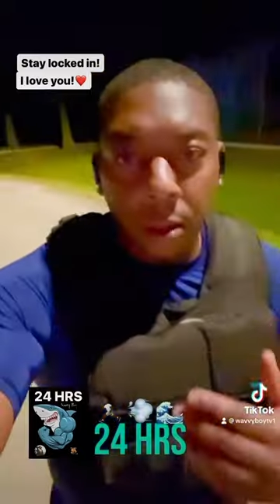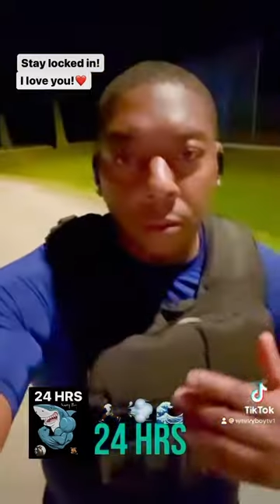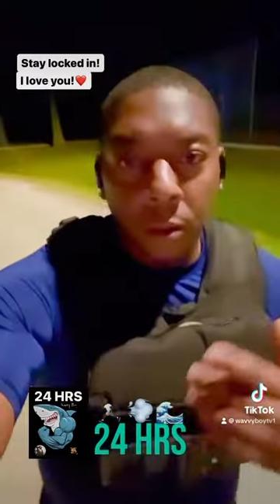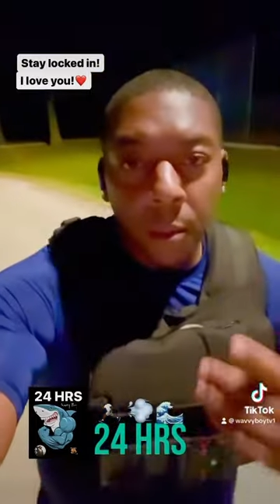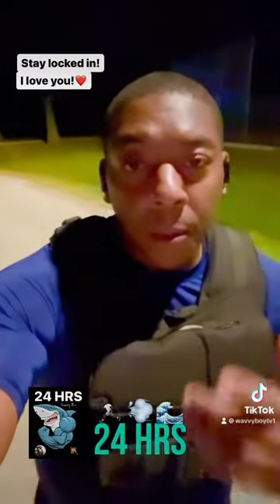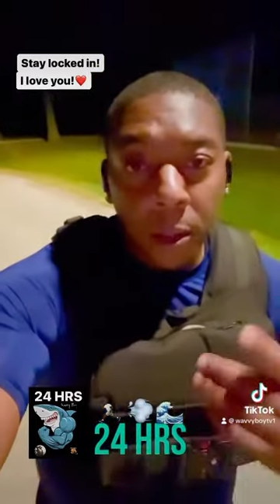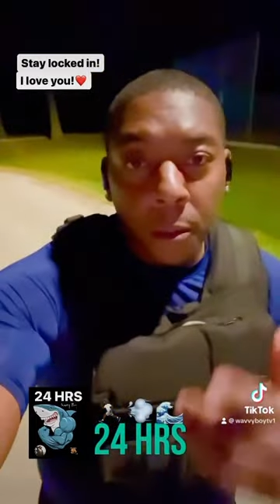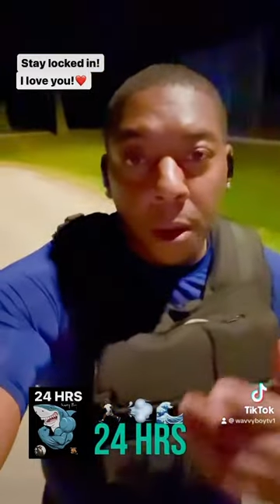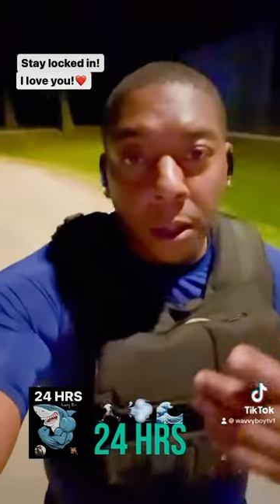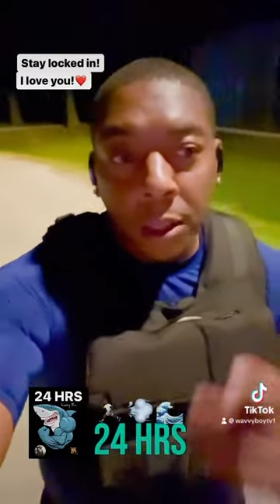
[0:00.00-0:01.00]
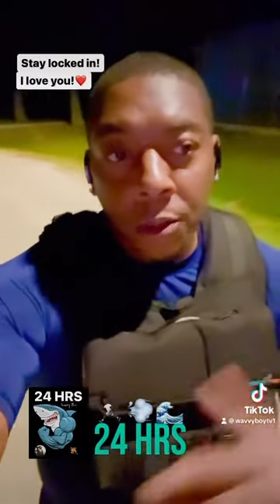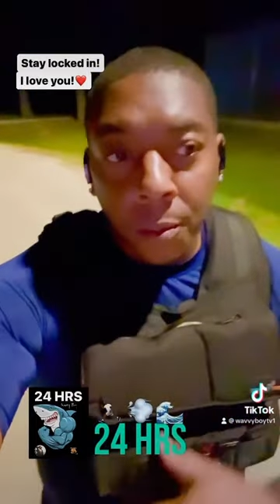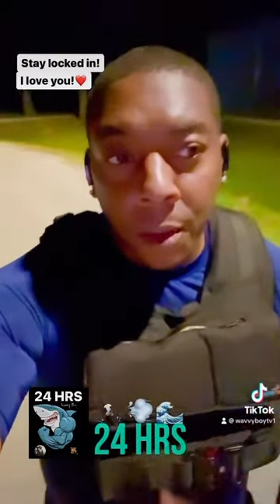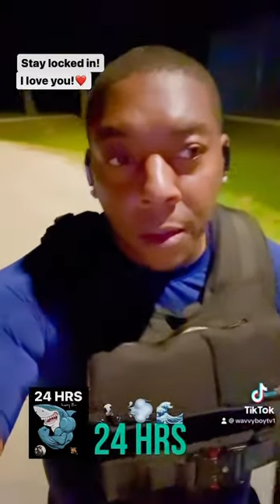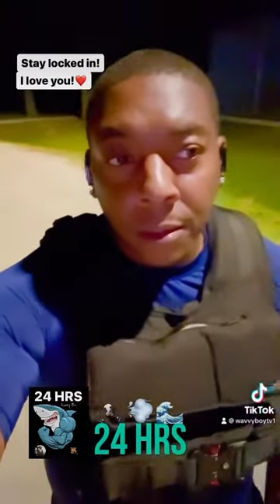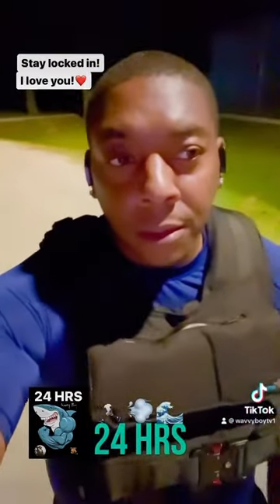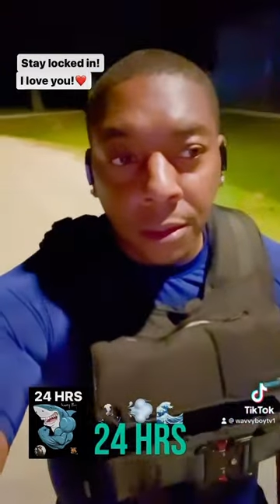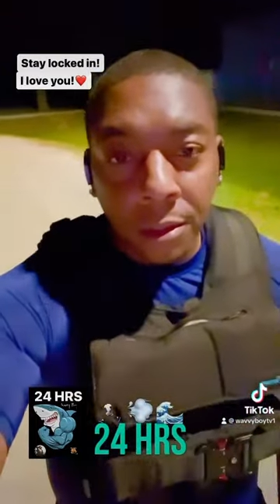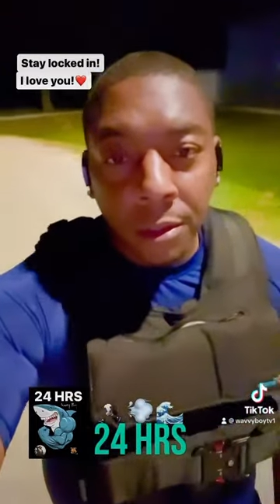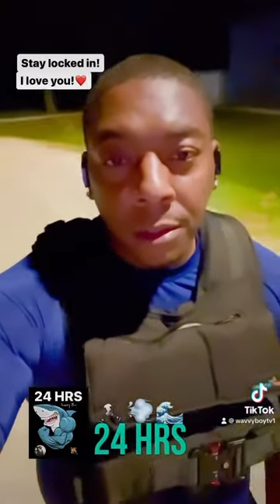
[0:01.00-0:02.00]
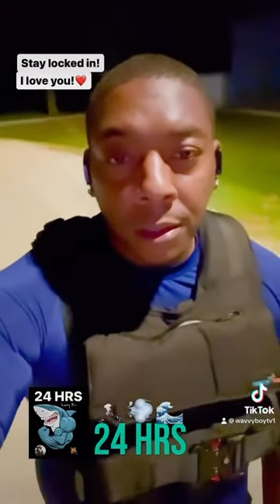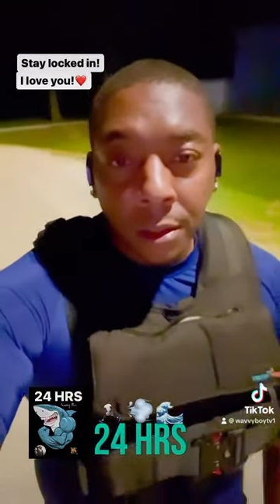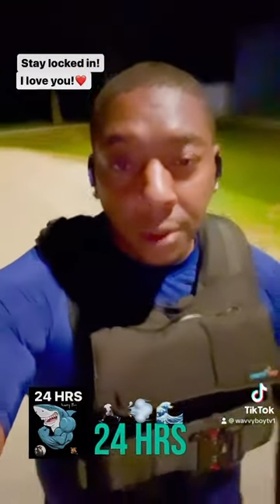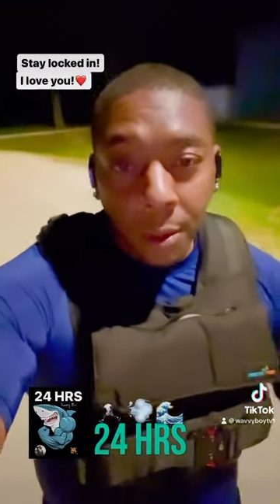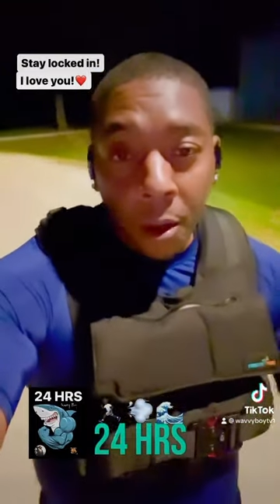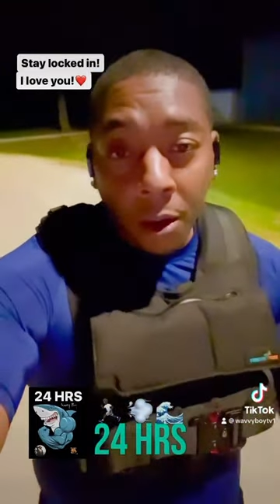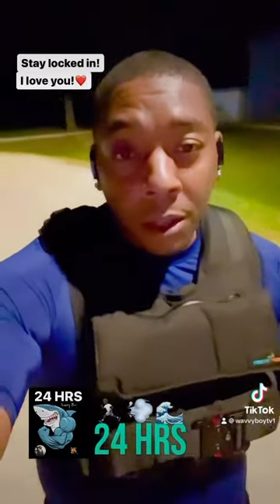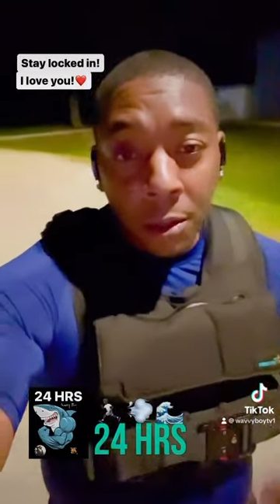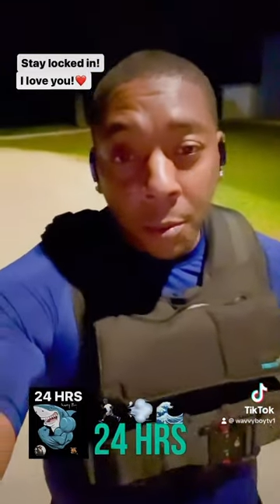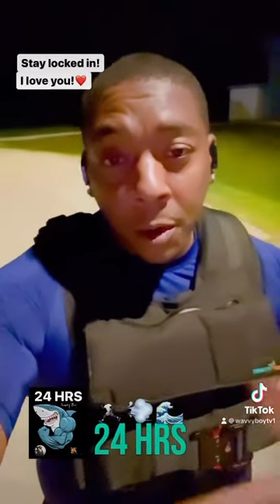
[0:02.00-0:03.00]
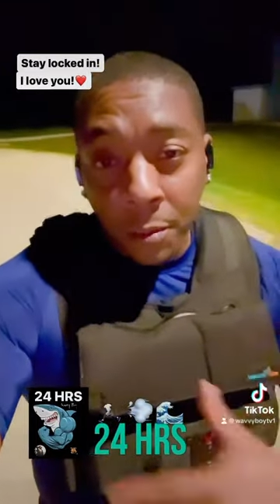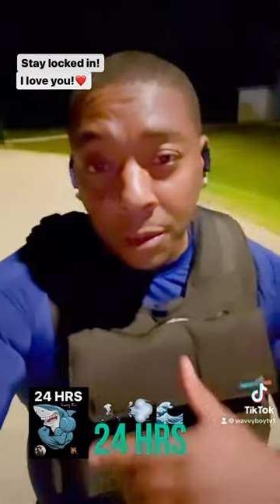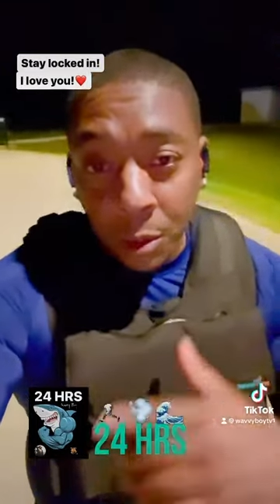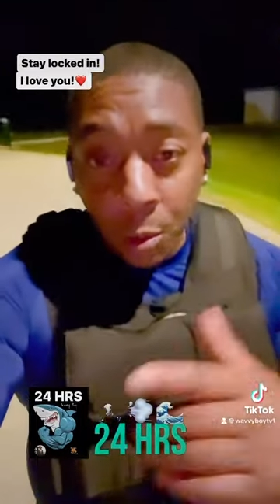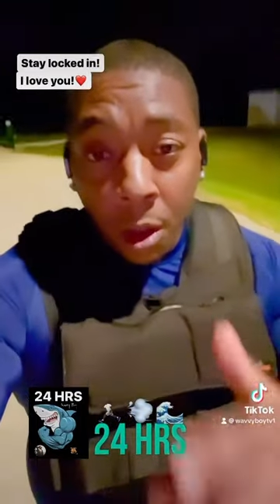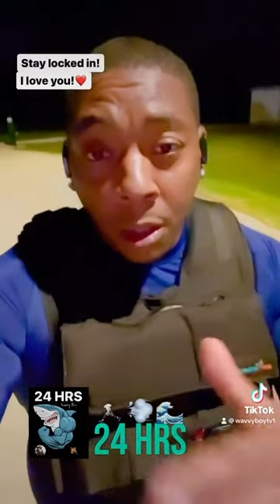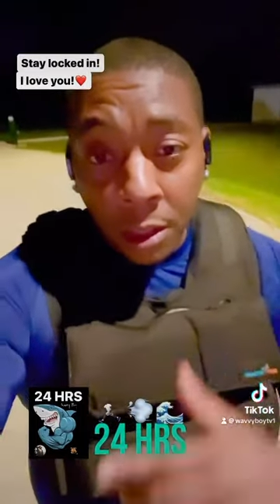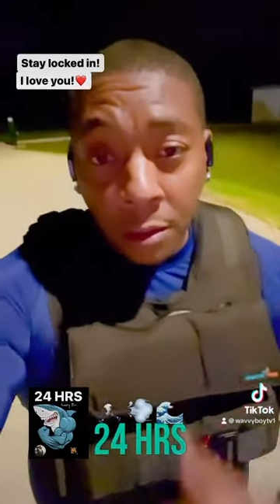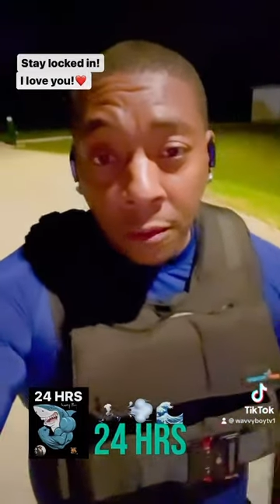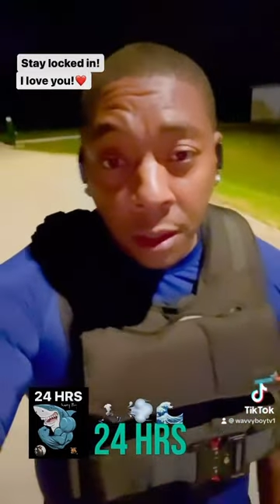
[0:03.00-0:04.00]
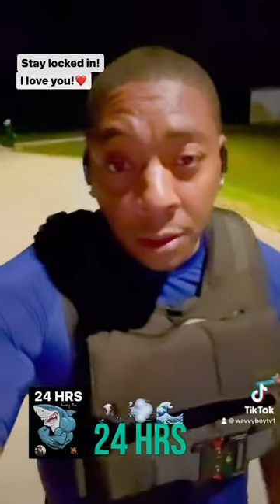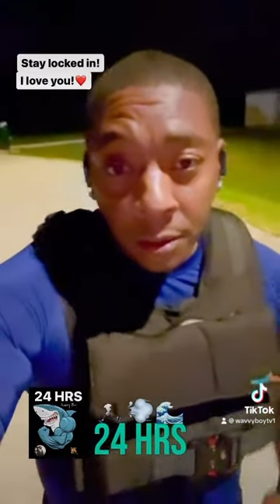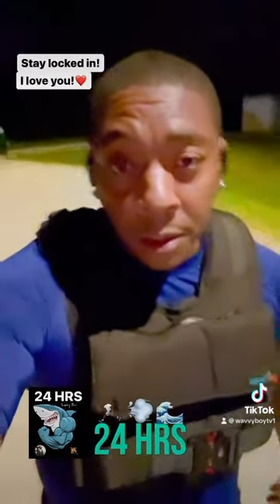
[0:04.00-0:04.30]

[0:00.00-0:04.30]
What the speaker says: Remember to walk in your purpose. Walk in your purpose and walk in your victory.